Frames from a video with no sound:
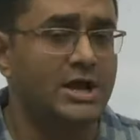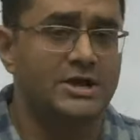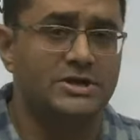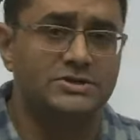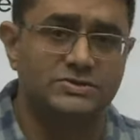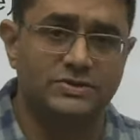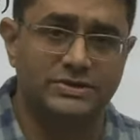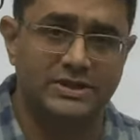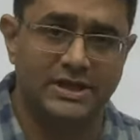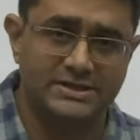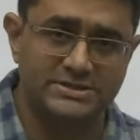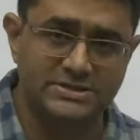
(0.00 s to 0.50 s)

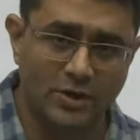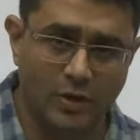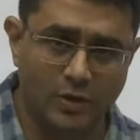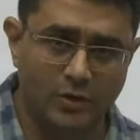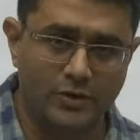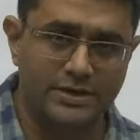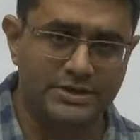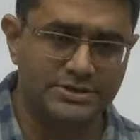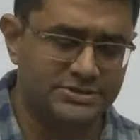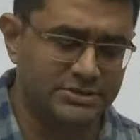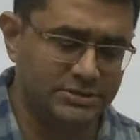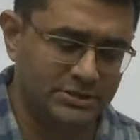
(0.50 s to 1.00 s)
So there is an
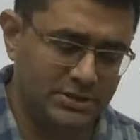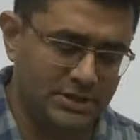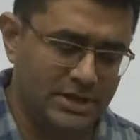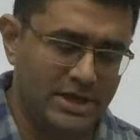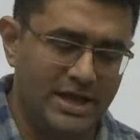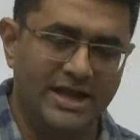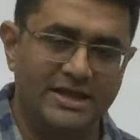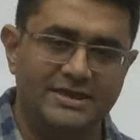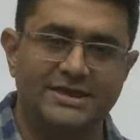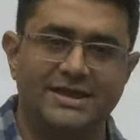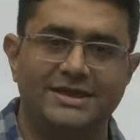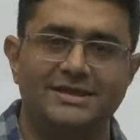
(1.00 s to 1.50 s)
origin
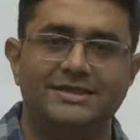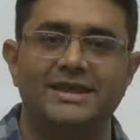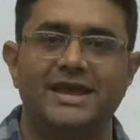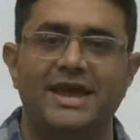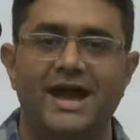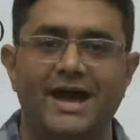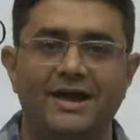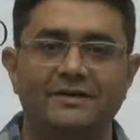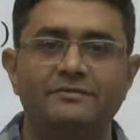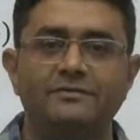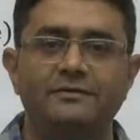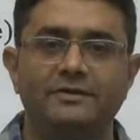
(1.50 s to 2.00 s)
and then they
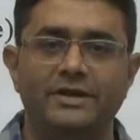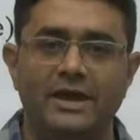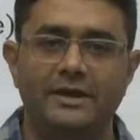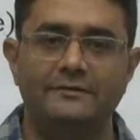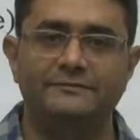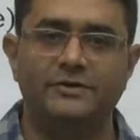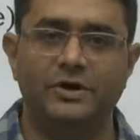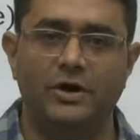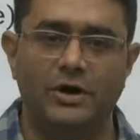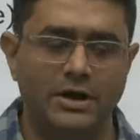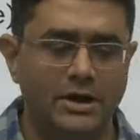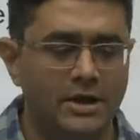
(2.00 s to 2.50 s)
have
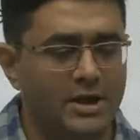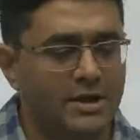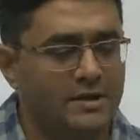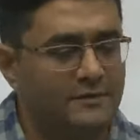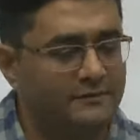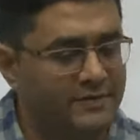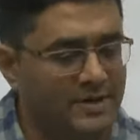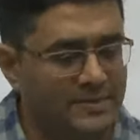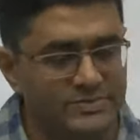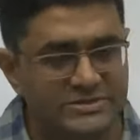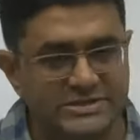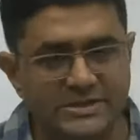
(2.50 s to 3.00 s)
evolved
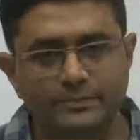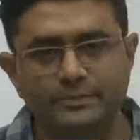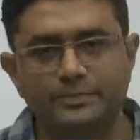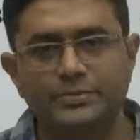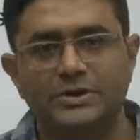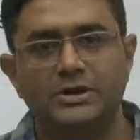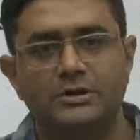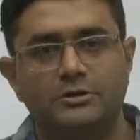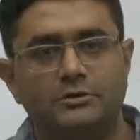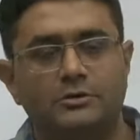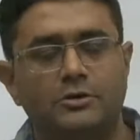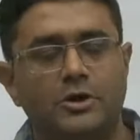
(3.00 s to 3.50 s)
from
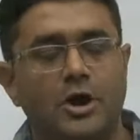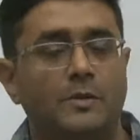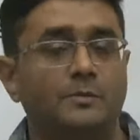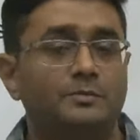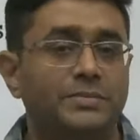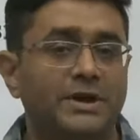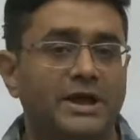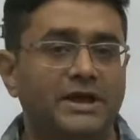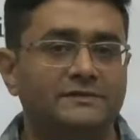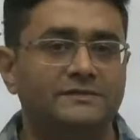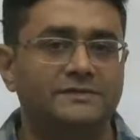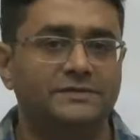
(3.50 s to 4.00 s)
simple to
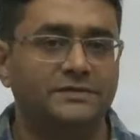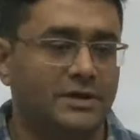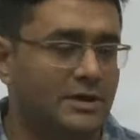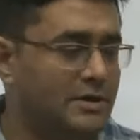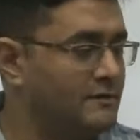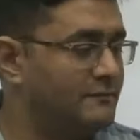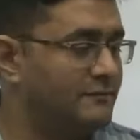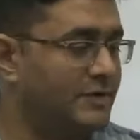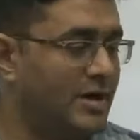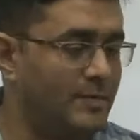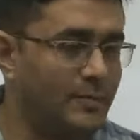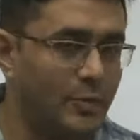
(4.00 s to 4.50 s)
complex,
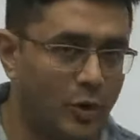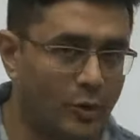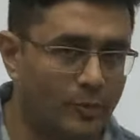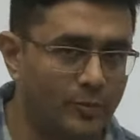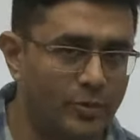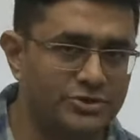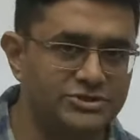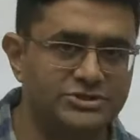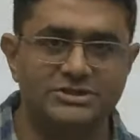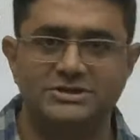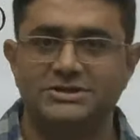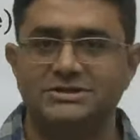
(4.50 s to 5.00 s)
from
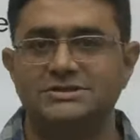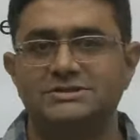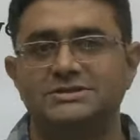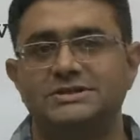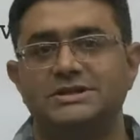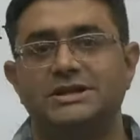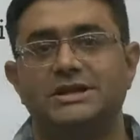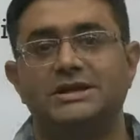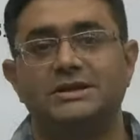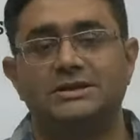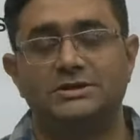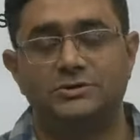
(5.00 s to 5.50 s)

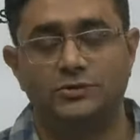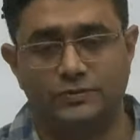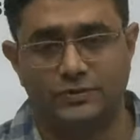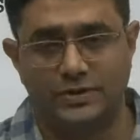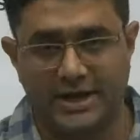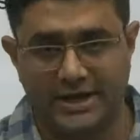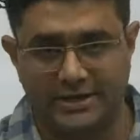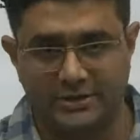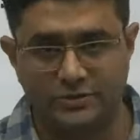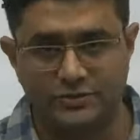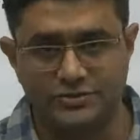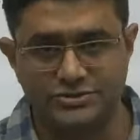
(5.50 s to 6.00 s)
homogeneity to
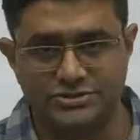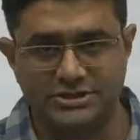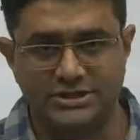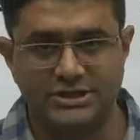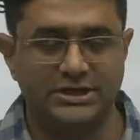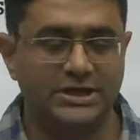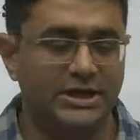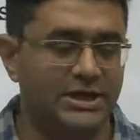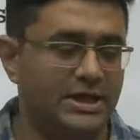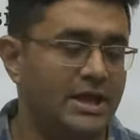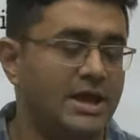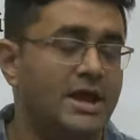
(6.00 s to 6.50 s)

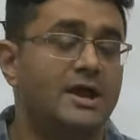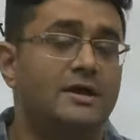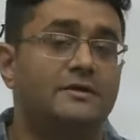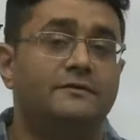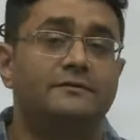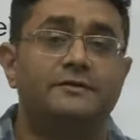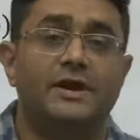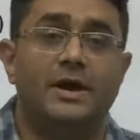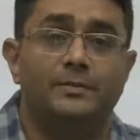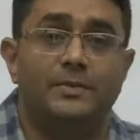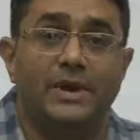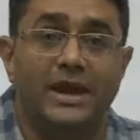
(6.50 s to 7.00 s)
heterogeneity,
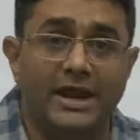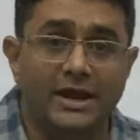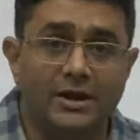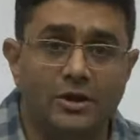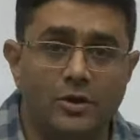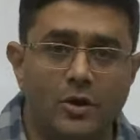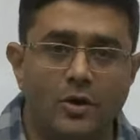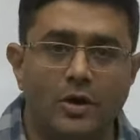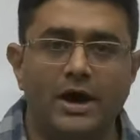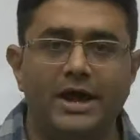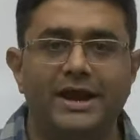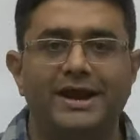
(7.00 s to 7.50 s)
from
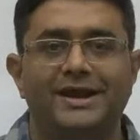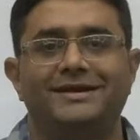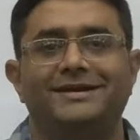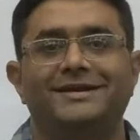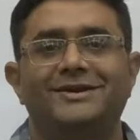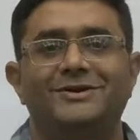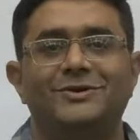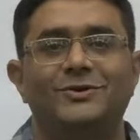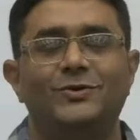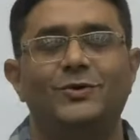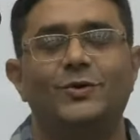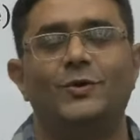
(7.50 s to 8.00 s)
incoherent
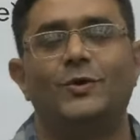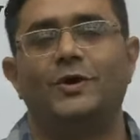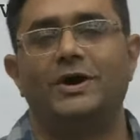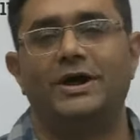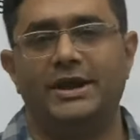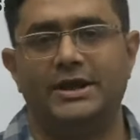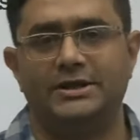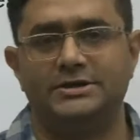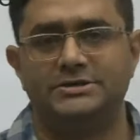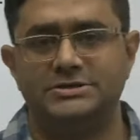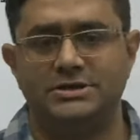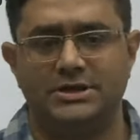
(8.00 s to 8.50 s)
to
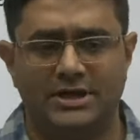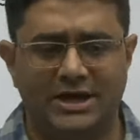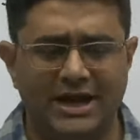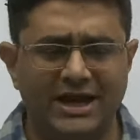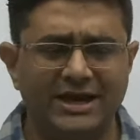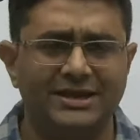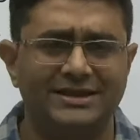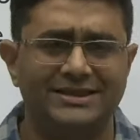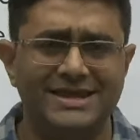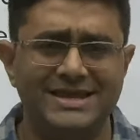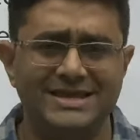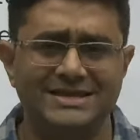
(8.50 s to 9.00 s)
coherent, right?
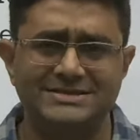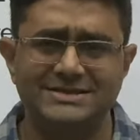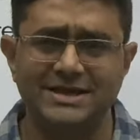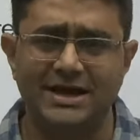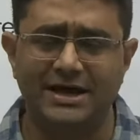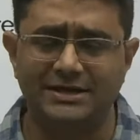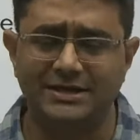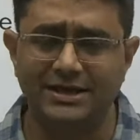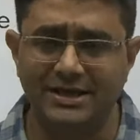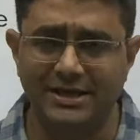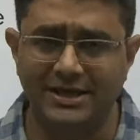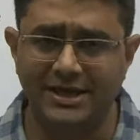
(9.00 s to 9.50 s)
These are
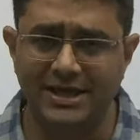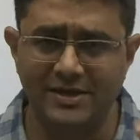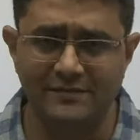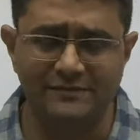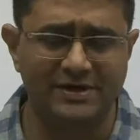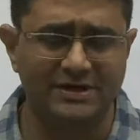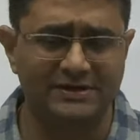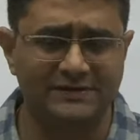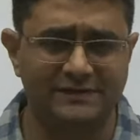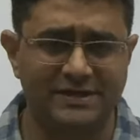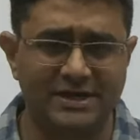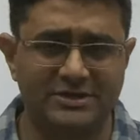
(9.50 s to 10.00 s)
the
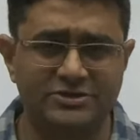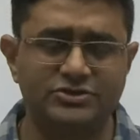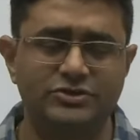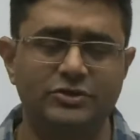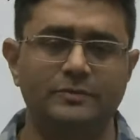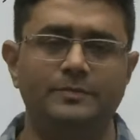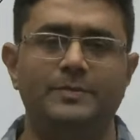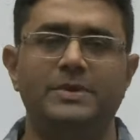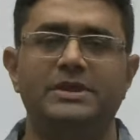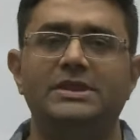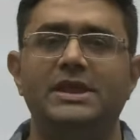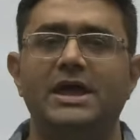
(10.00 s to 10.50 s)
keywords that
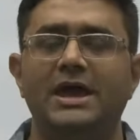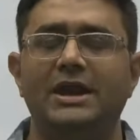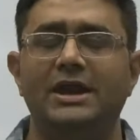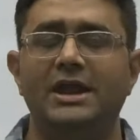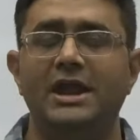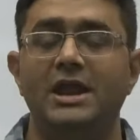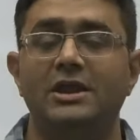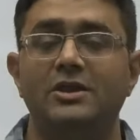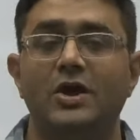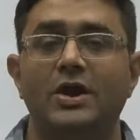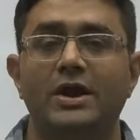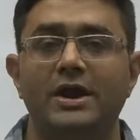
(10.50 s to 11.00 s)
should be there
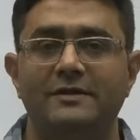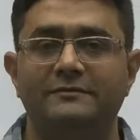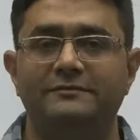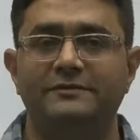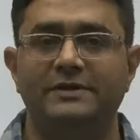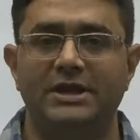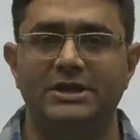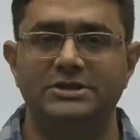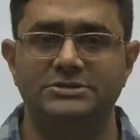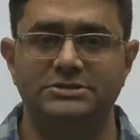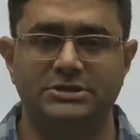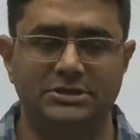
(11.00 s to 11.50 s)
in your
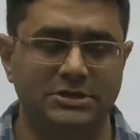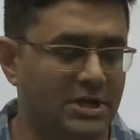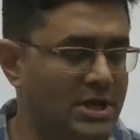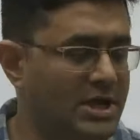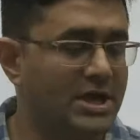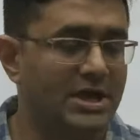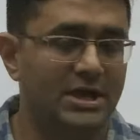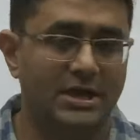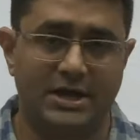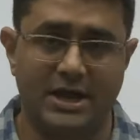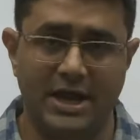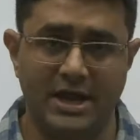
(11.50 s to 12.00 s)
definition,
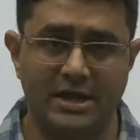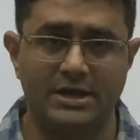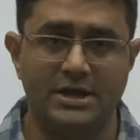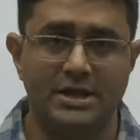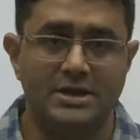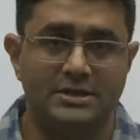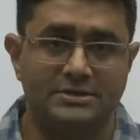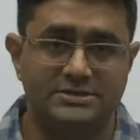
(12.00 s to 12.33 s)
right?